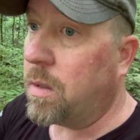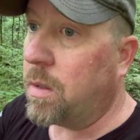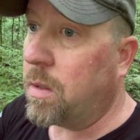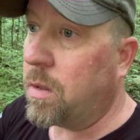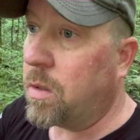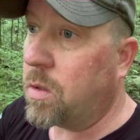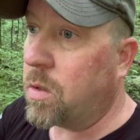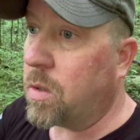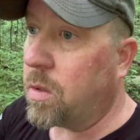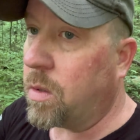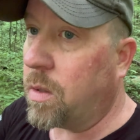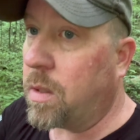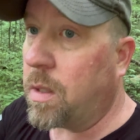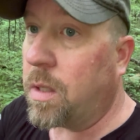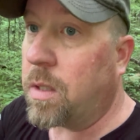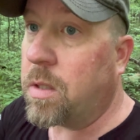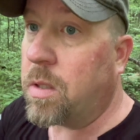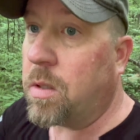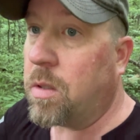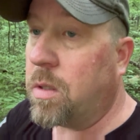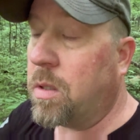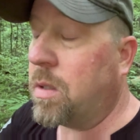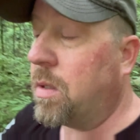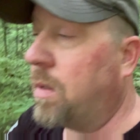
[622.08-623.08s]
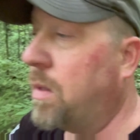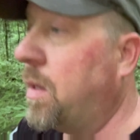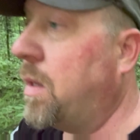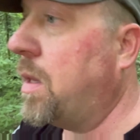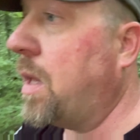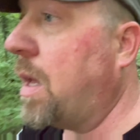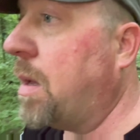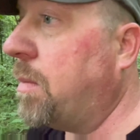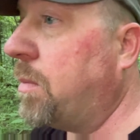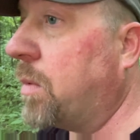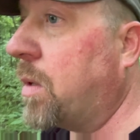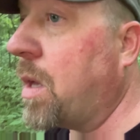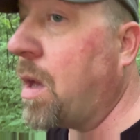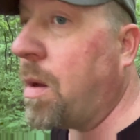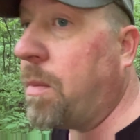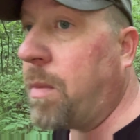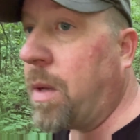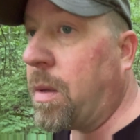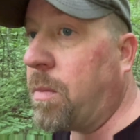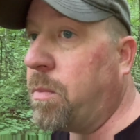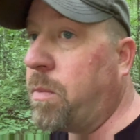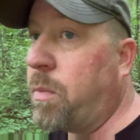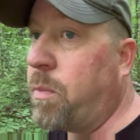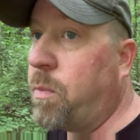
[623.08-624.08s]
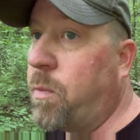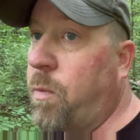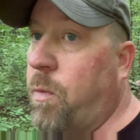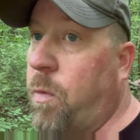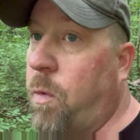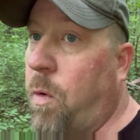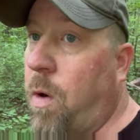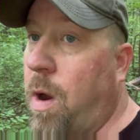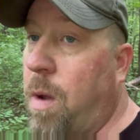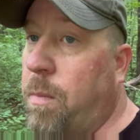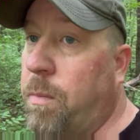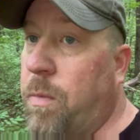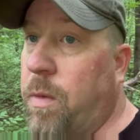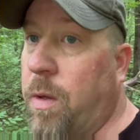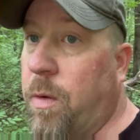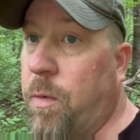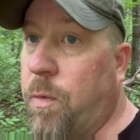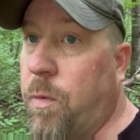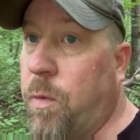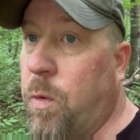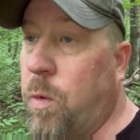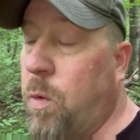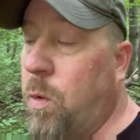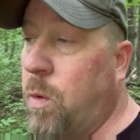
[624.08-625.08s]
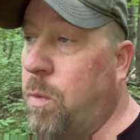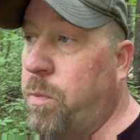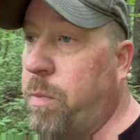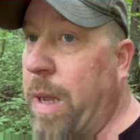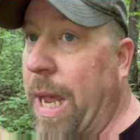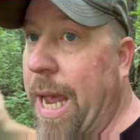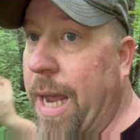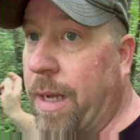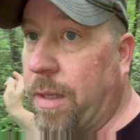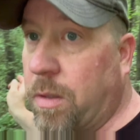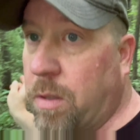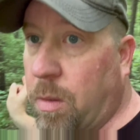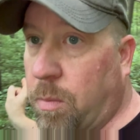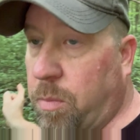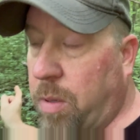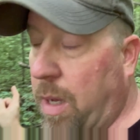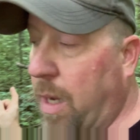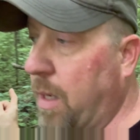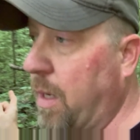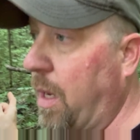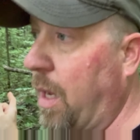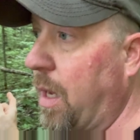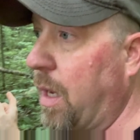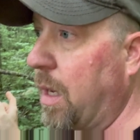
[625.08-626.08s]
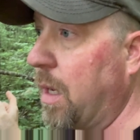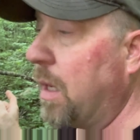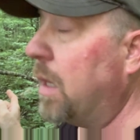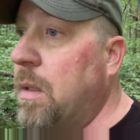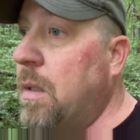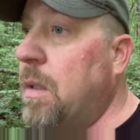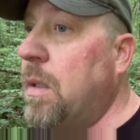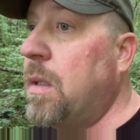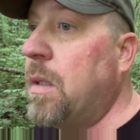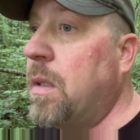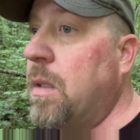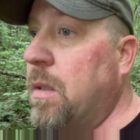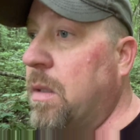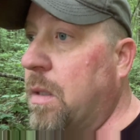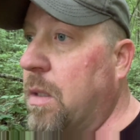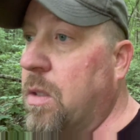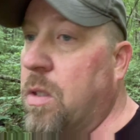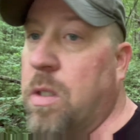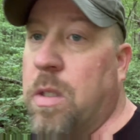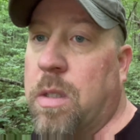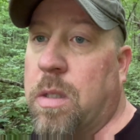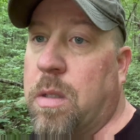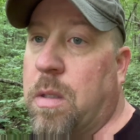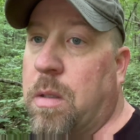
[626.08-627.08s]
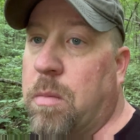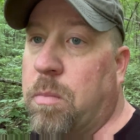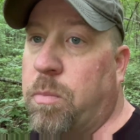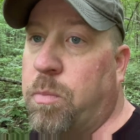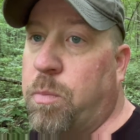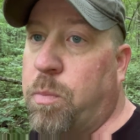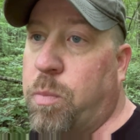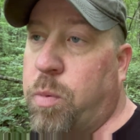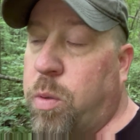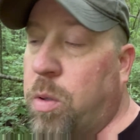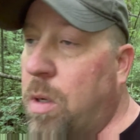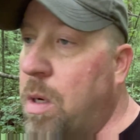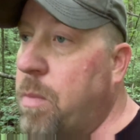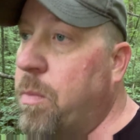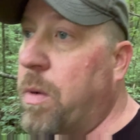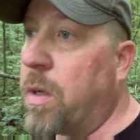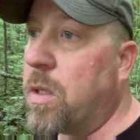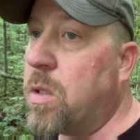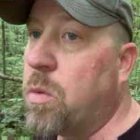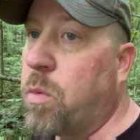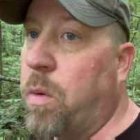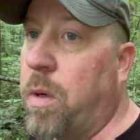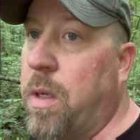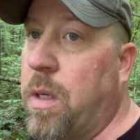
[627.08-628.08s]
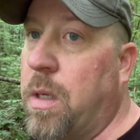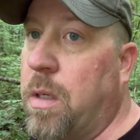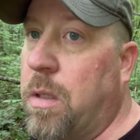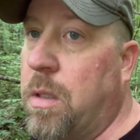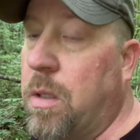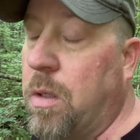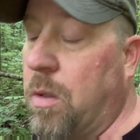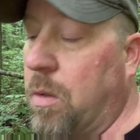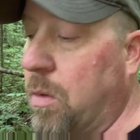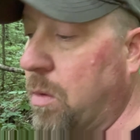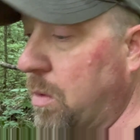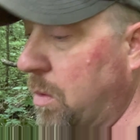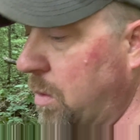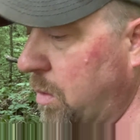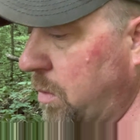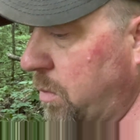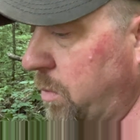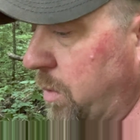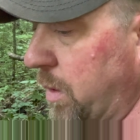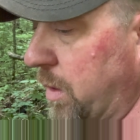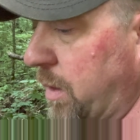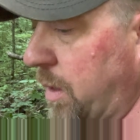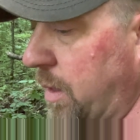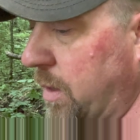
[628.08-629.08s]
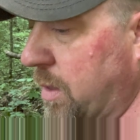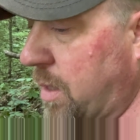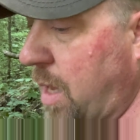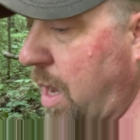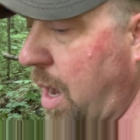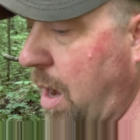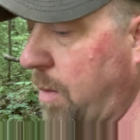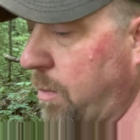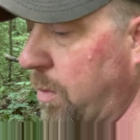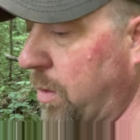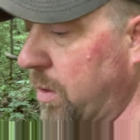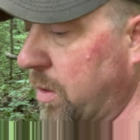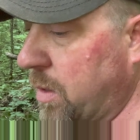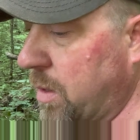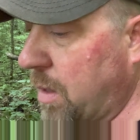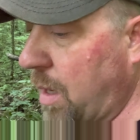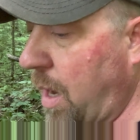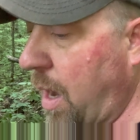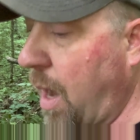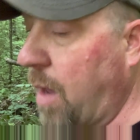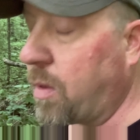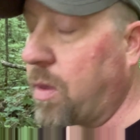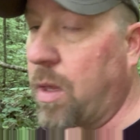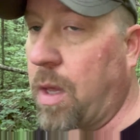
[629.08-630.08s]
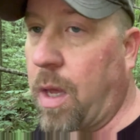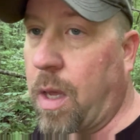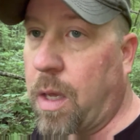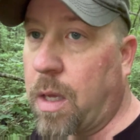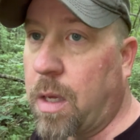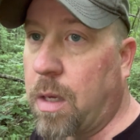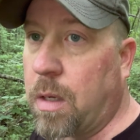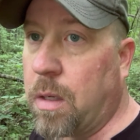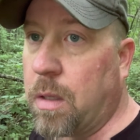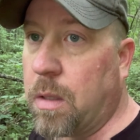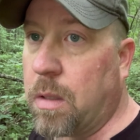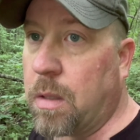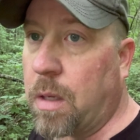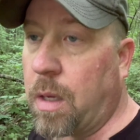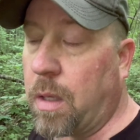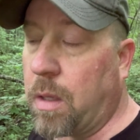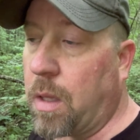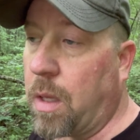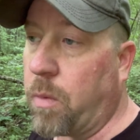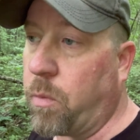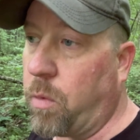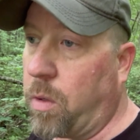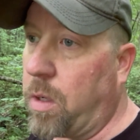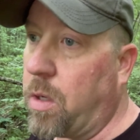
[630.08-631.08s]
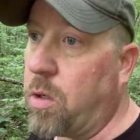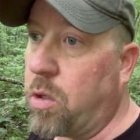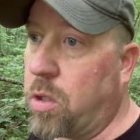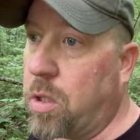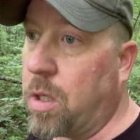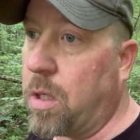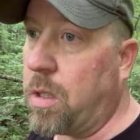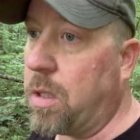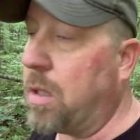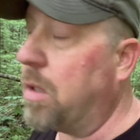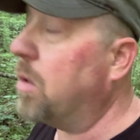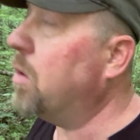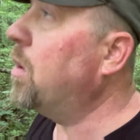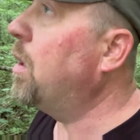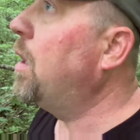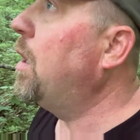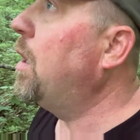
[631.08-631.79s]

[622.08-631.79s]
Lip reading: so this is them coming from the food back to bedding. This is pretty much what you do with these cameras, I think, what you should do.